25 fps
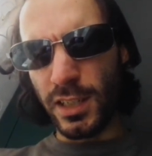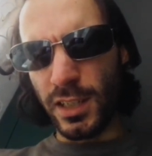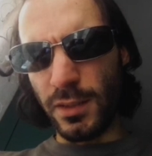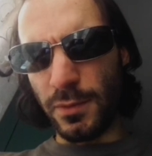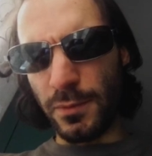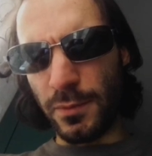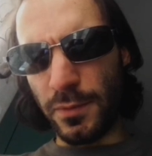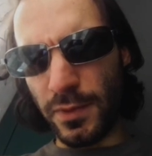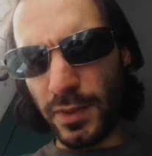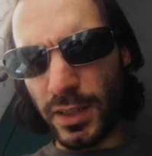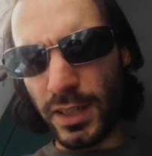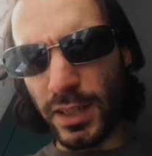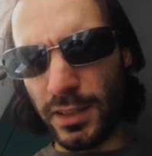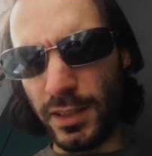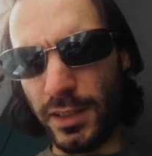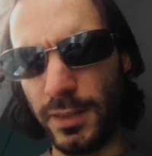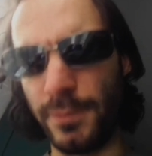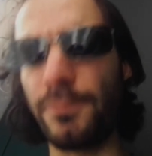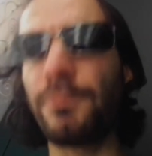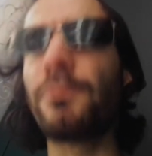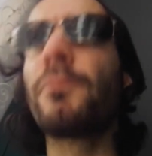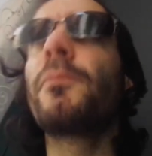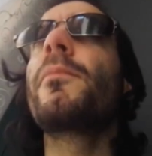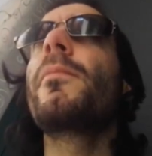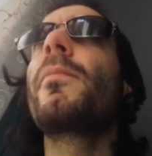and
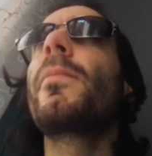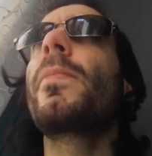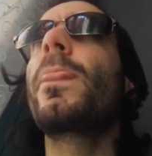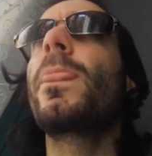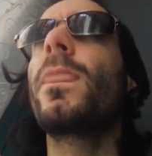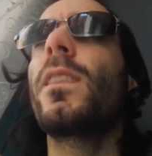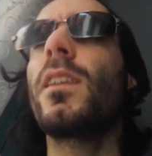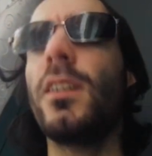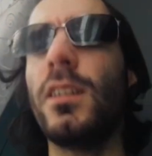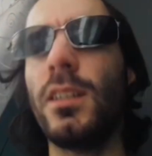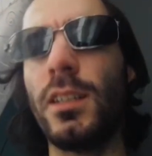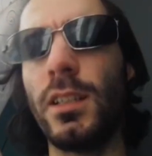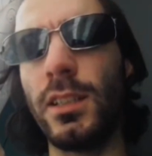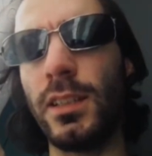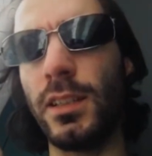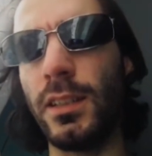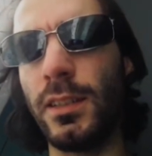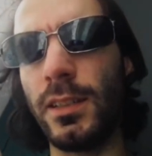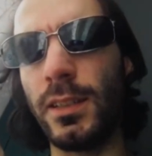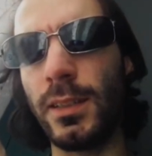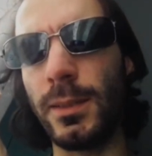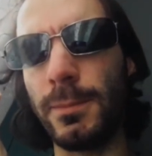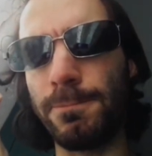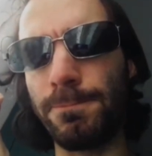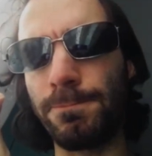Friday.
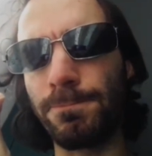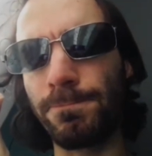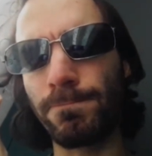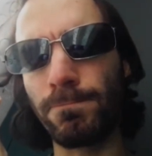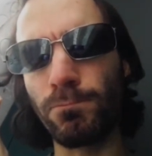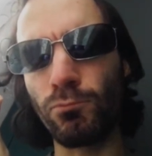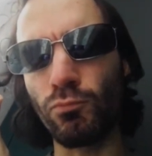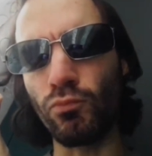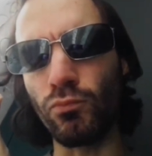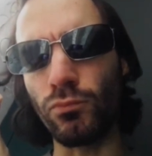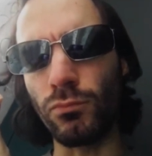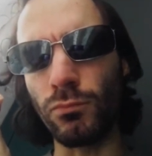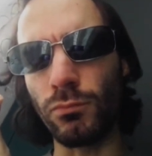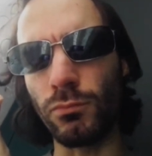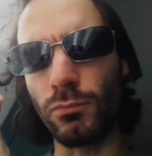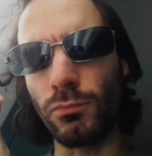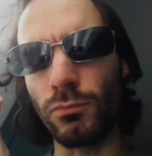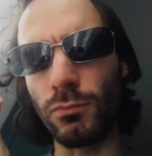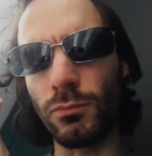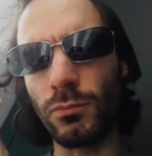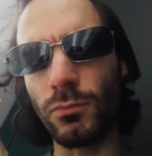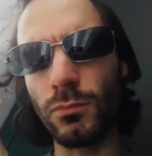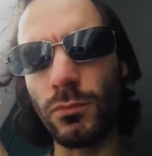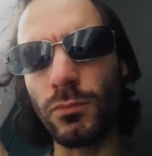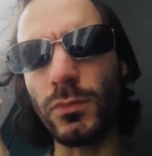And um,
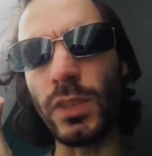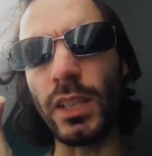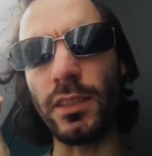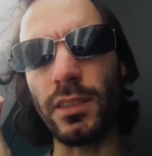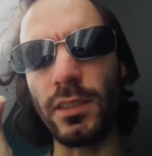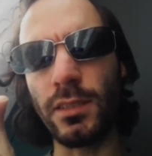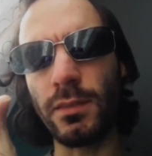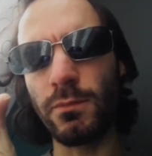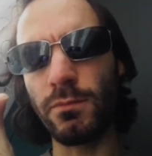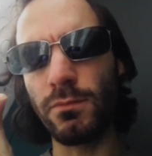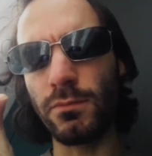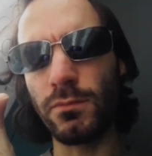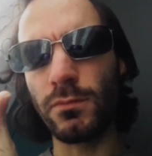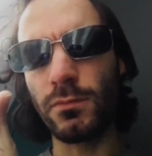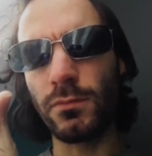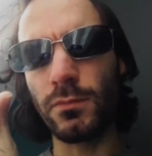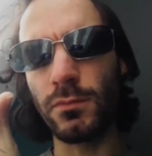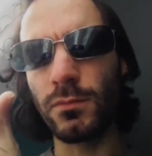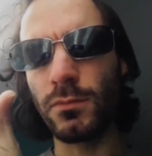mm, yes.